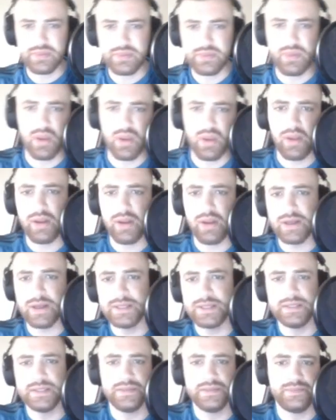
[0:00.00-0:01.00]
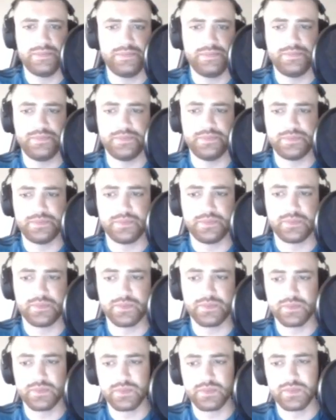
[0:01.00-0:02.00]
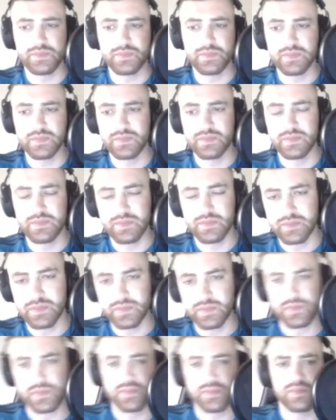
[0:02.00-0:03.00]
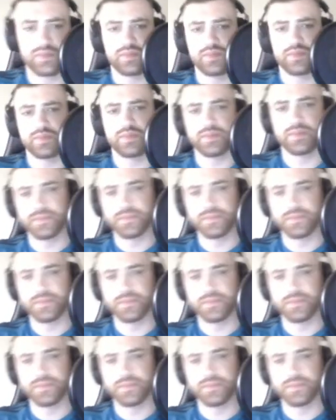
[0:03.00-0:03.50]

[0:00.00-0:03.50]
No words are spoken by the person on screen.